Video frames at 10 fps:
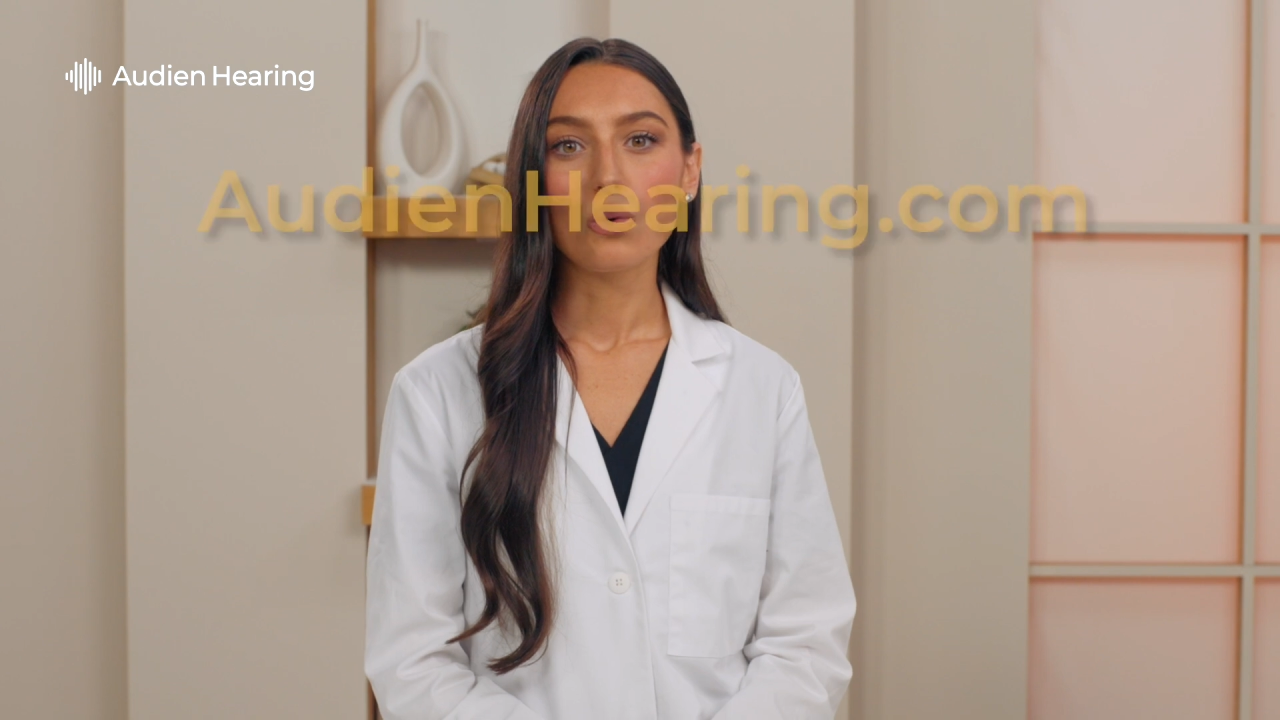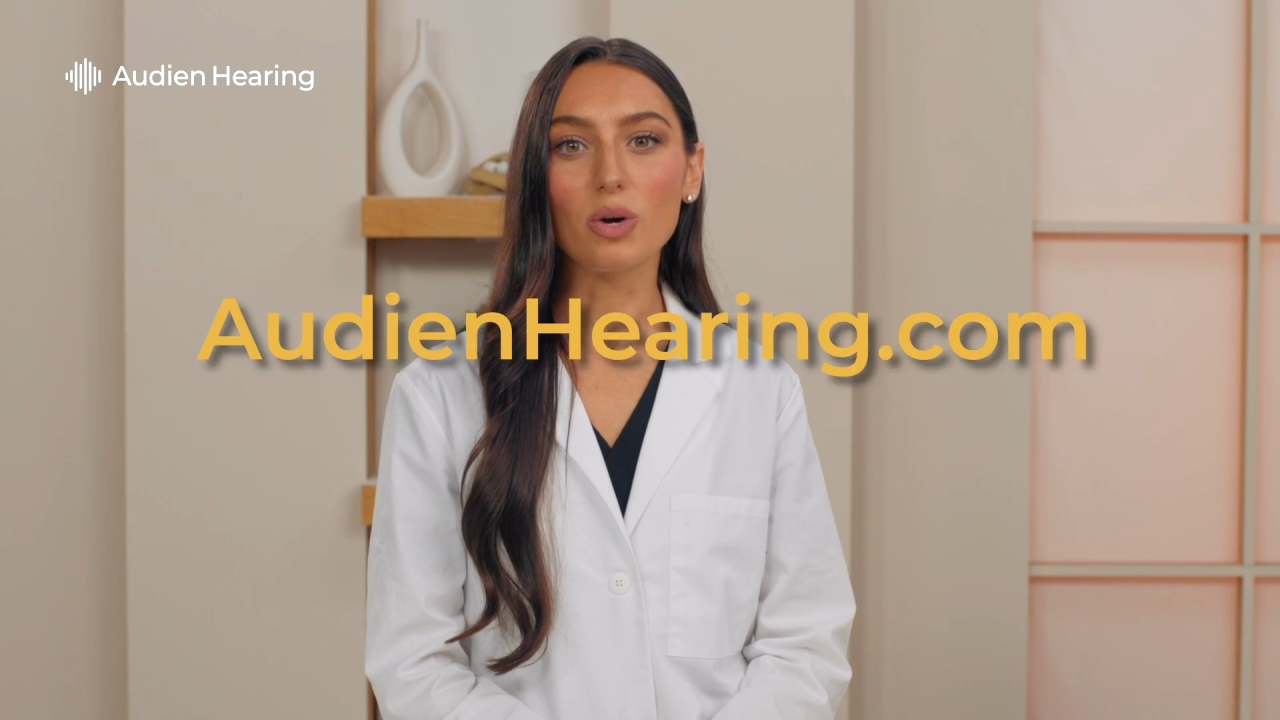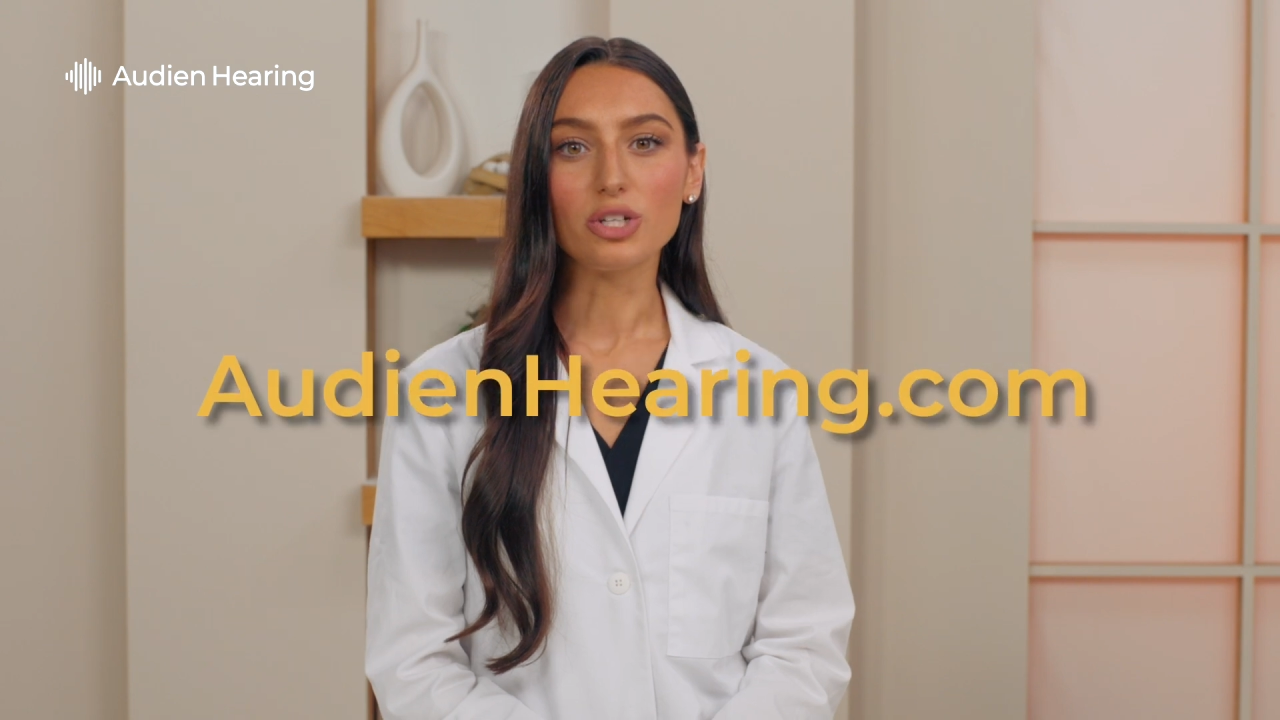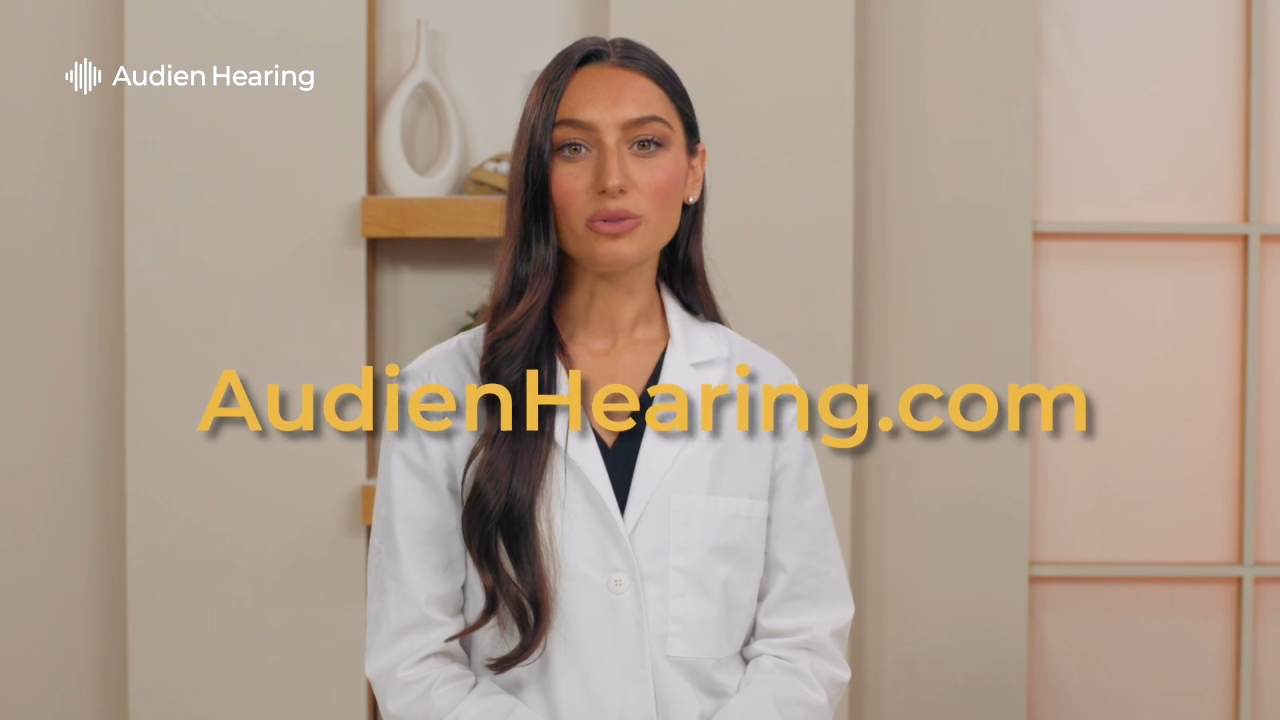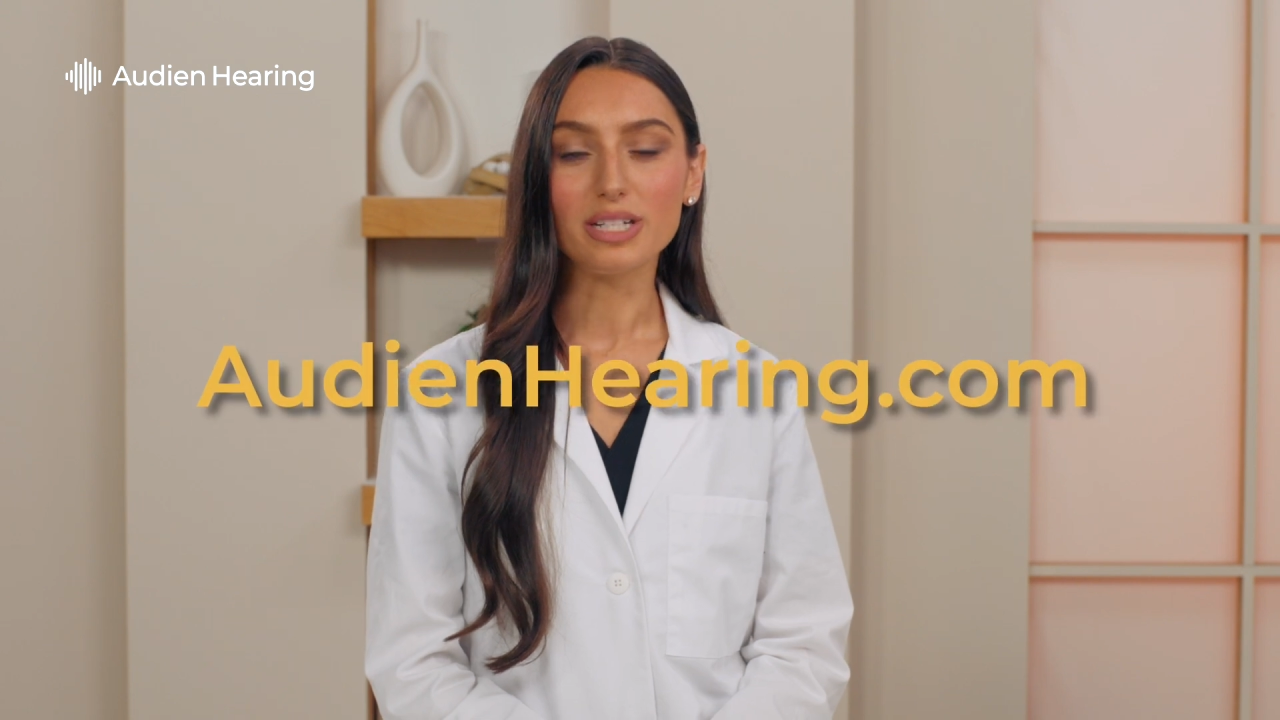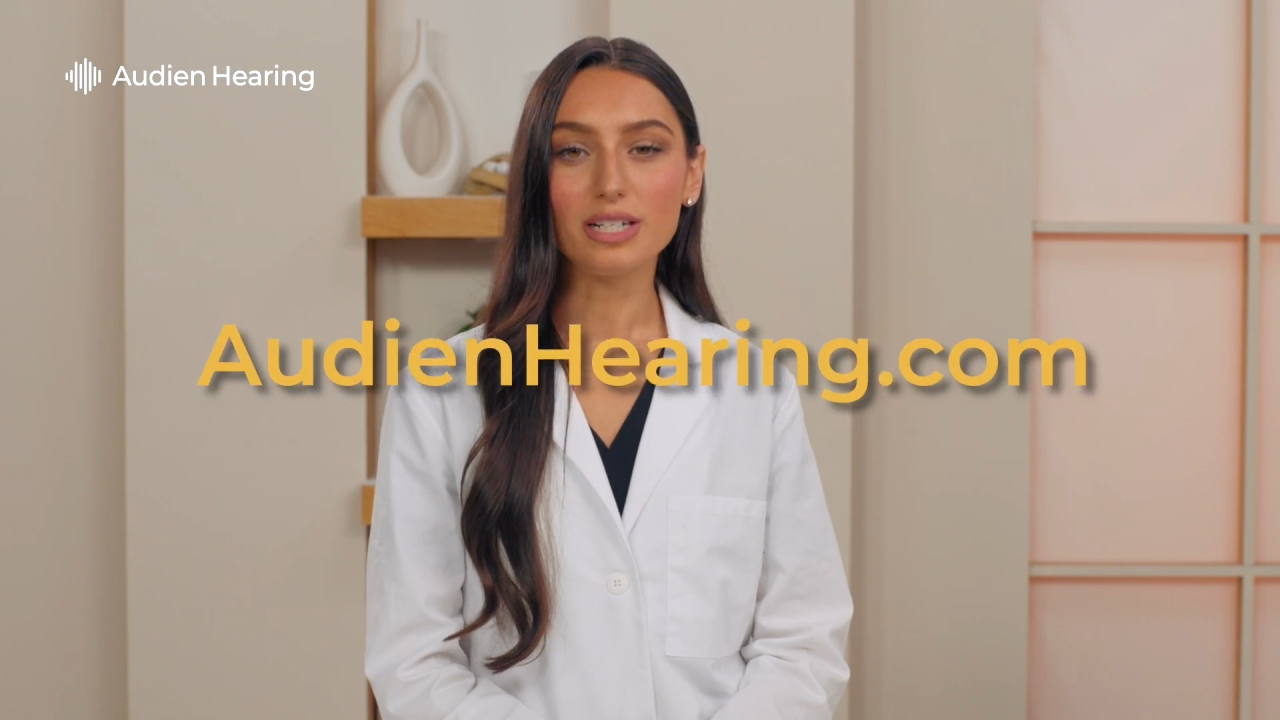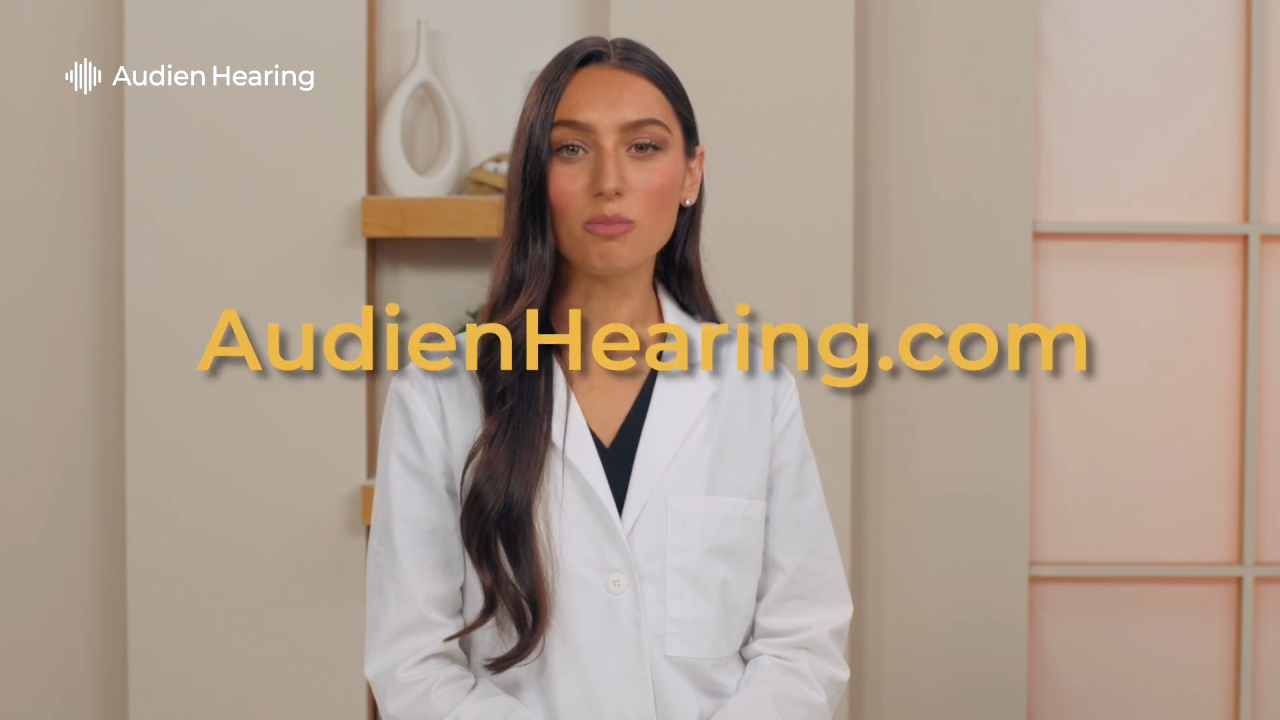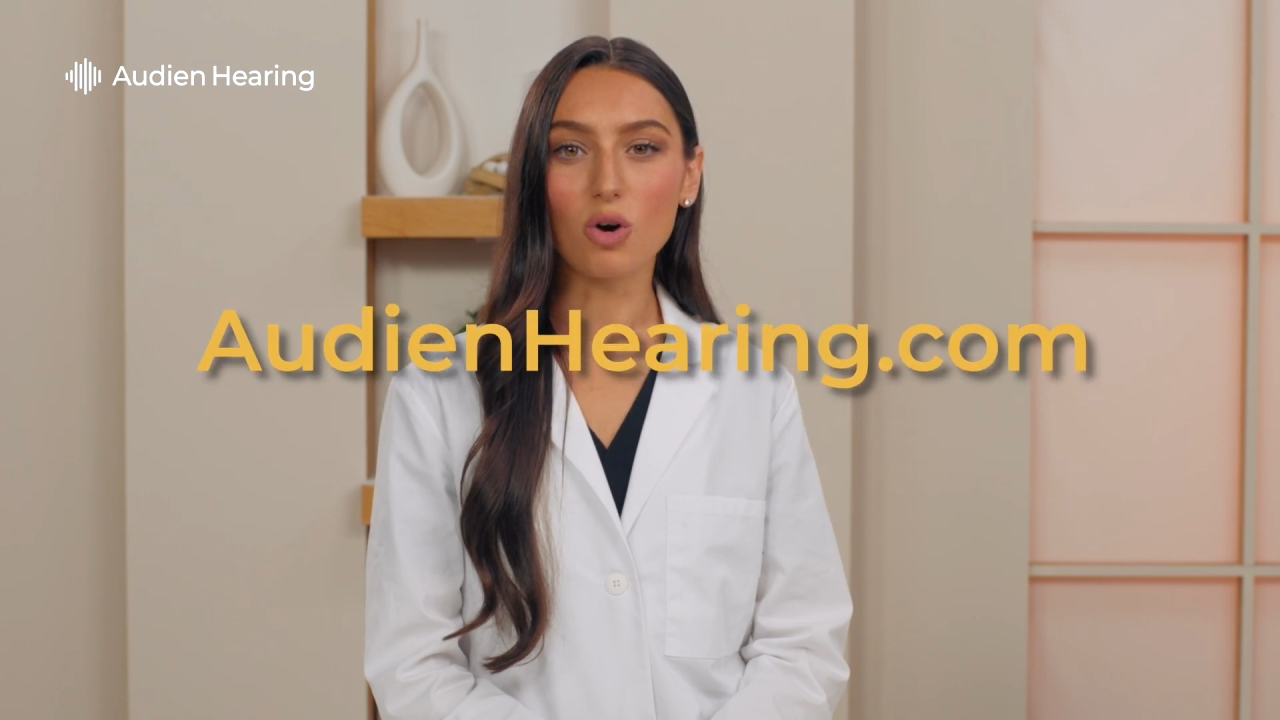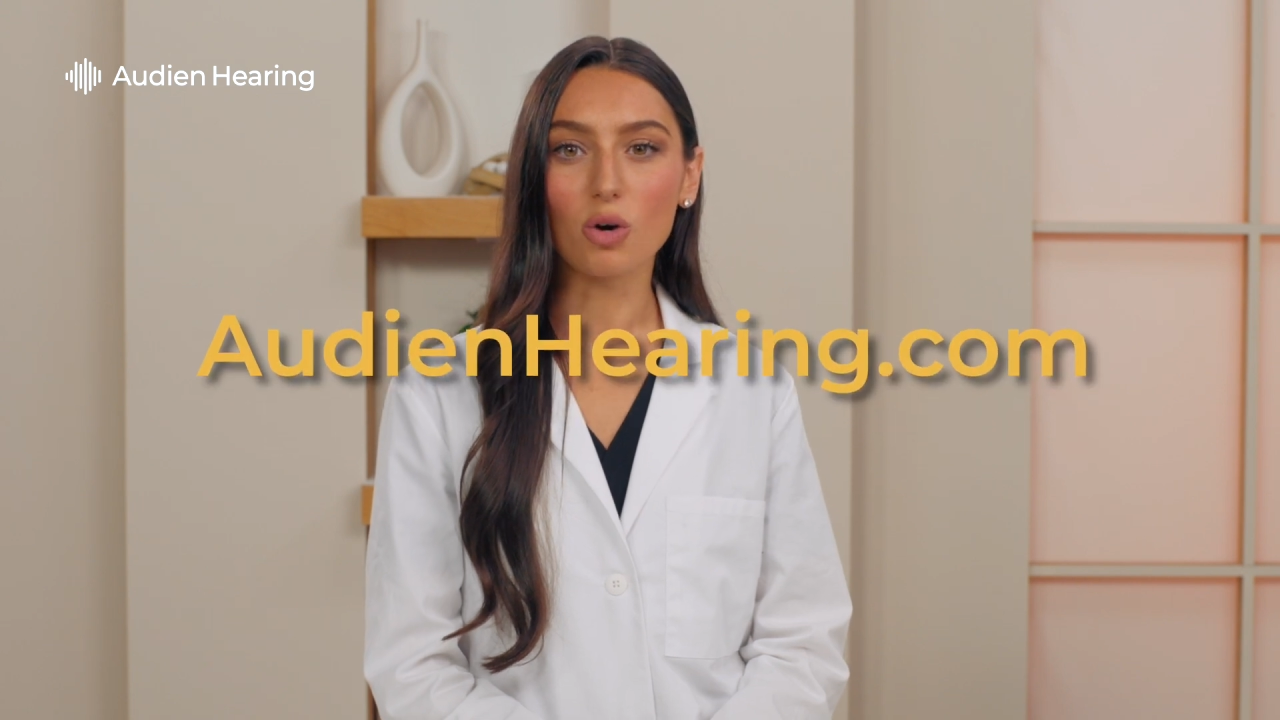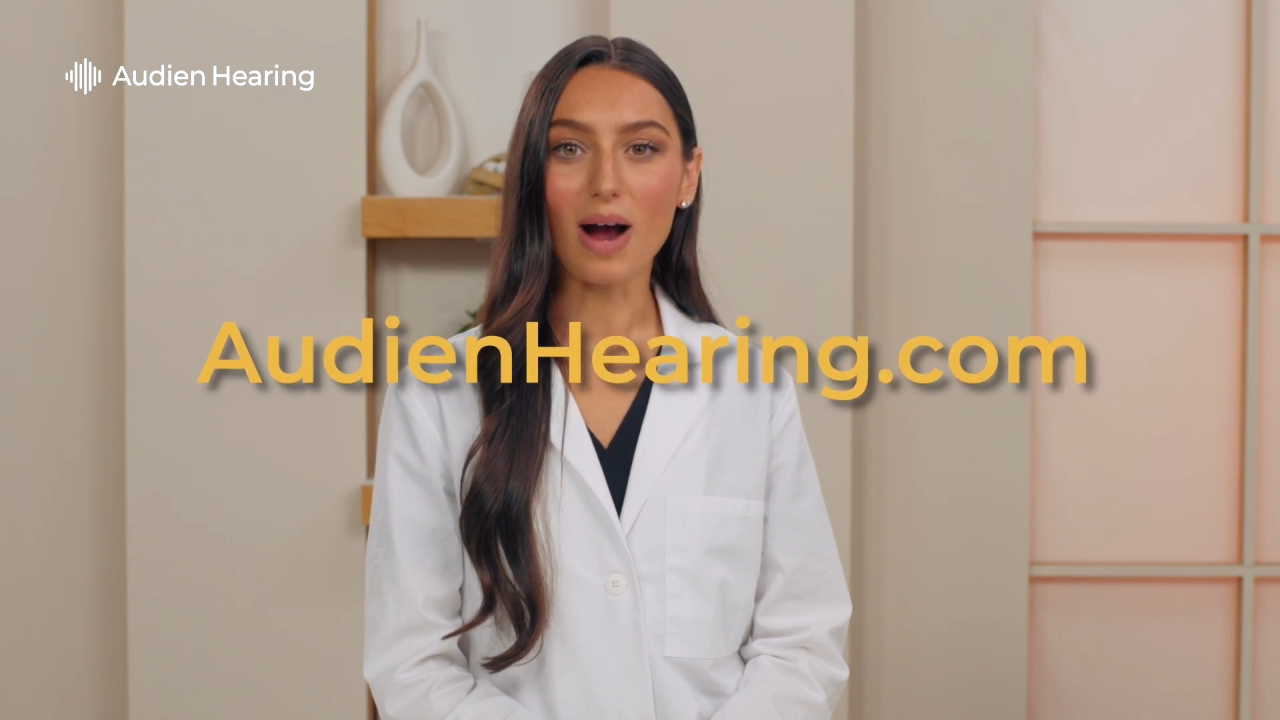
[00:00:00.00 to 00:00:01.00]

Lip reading: When you need more